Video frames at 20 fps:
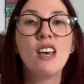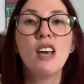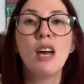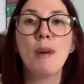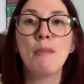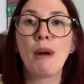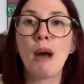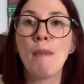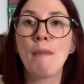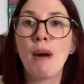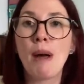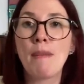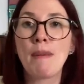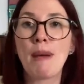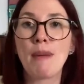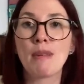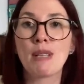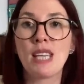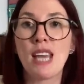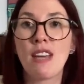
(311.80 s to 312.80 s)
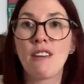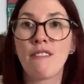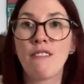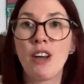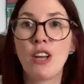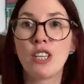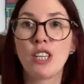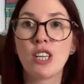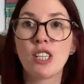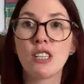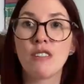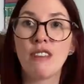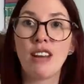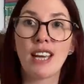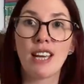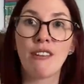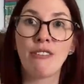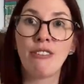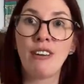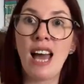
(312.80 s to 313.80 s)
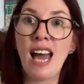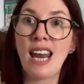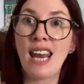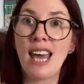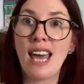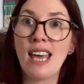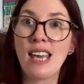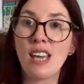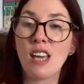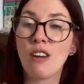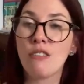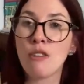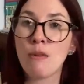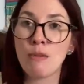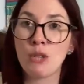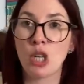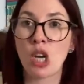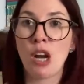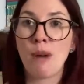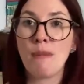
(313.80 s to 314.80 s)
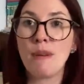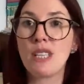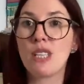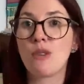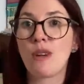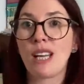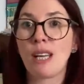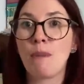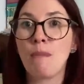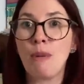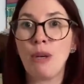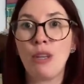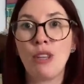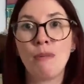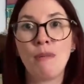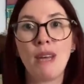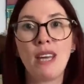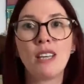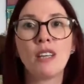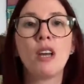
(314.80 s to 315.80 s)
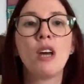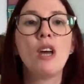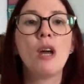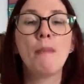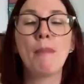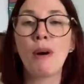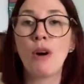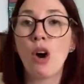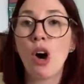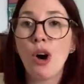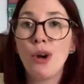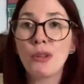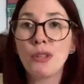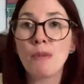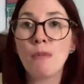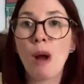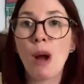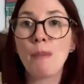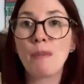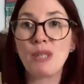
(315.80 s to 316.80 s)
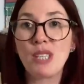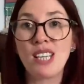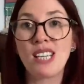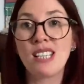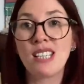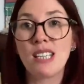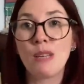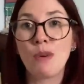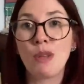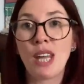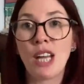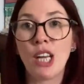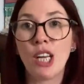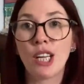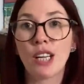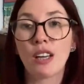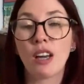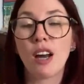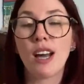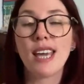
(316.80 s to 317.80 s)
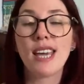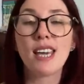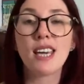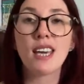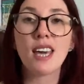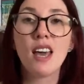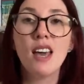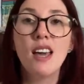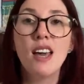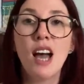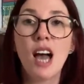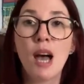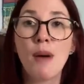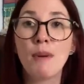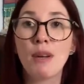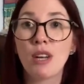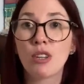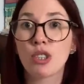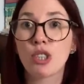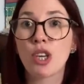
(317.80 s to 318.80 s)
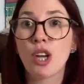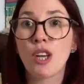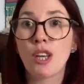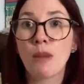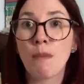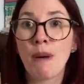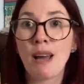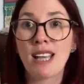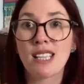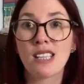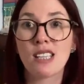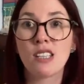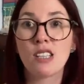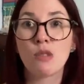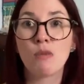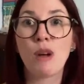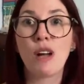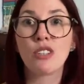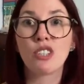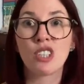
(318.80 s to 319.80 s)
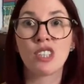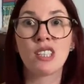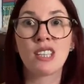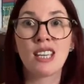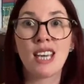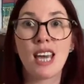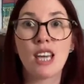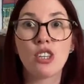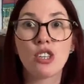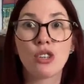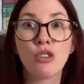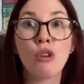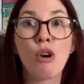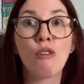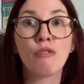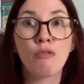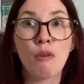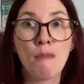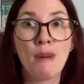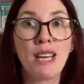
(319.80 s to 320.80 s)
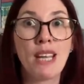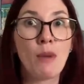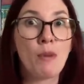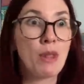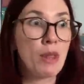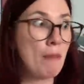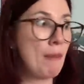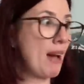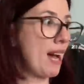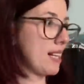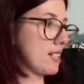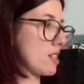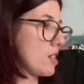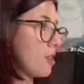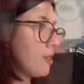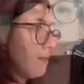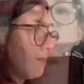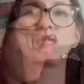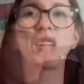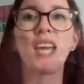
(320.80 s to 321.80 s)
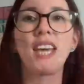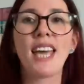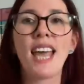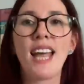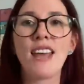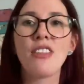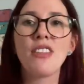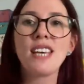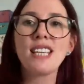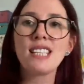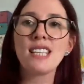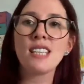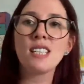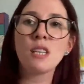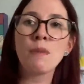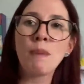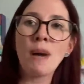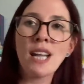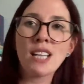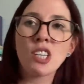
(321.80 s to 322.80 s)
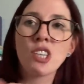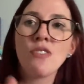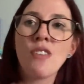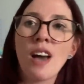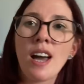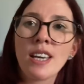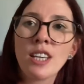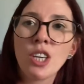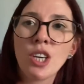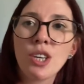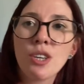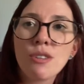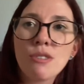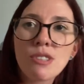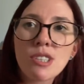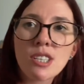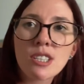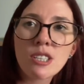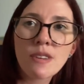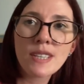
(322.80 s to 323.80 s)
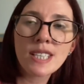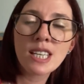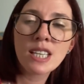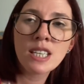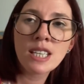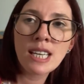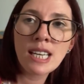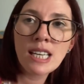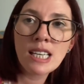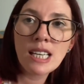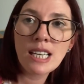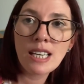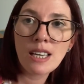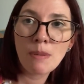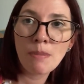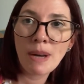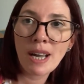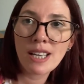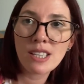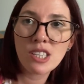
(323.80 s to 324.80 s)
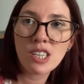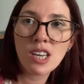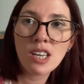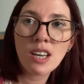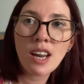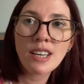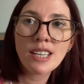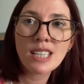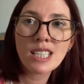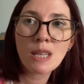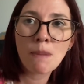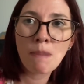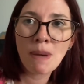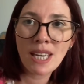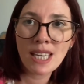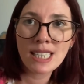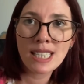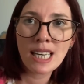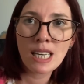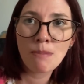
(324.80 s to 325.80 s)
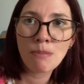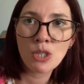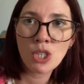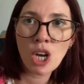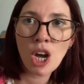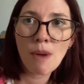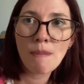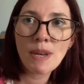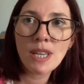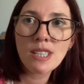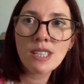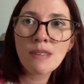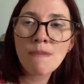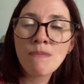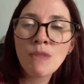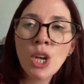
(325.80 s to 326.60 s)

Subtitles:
but I might be able to take photos of like a flat lay of the pajamas so I can put them in. But I'll hold them up so you can see what they look like. And then I'll show you the pattern as well, just in case you're not familiar with the pattern. Okay, this is the pattern that I use. So it's a Nina Lee pattern and it's the Piccadilly pajamas.